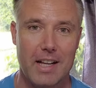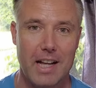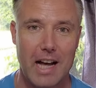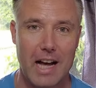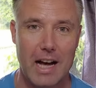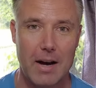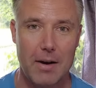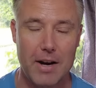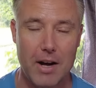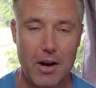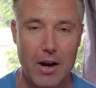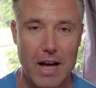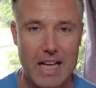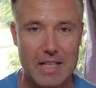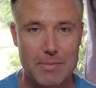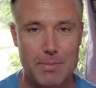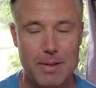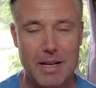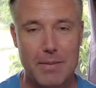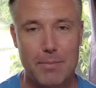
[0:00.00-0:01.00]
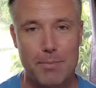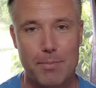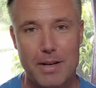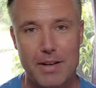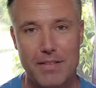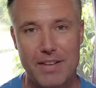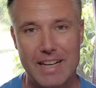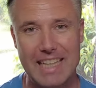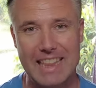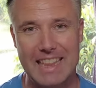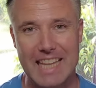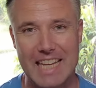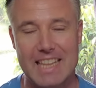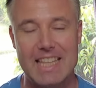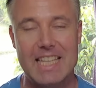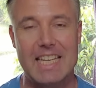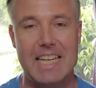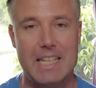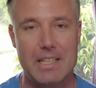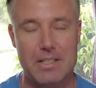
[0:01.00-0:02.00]
I know it has been a bit of a
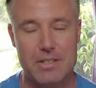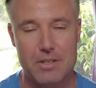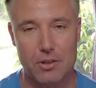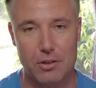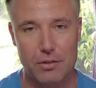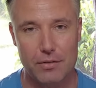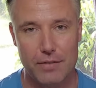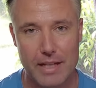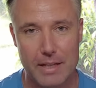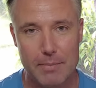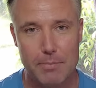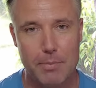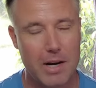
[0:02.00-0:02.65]
lengthy install vid,